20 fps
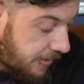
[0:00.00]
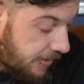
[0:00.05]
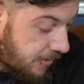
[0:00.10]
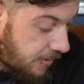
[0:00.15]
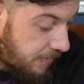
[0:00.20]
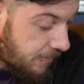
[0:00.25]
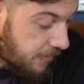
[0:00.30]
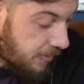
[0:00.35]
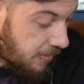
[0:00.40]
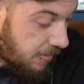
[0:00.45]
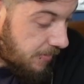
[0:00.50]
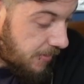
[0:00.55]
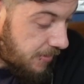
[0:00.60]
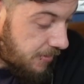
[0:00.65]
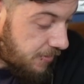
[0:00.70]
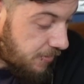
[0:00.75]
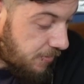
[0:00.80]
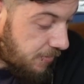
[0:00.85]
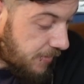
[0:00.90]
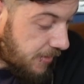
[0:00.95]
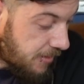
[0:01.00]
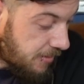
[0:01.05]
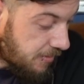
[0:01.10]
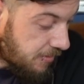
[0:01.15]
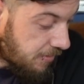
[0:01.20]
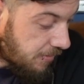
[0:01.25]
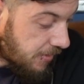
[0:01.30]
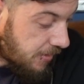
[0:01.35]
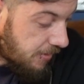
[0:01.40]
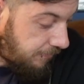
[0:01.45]
your time, it's only been 2
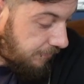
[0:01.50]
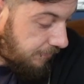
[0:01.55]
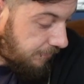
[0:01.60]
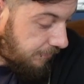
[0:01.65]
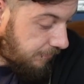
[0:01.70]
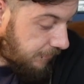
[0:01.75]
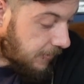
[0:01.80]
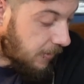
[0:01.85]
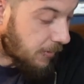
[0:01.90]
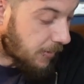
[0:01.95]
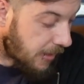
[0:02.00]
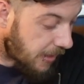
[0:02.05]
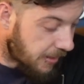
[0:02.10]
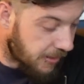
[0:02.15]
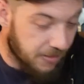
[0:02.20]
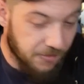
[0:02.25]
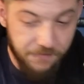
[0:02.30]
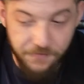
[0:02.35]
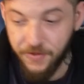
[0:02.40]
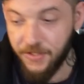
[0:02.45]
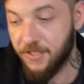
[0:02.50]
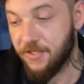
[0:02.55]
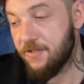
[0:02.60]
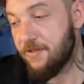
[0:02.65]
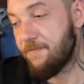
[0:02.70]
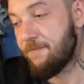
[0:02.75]
minutes already. Okay, you finished.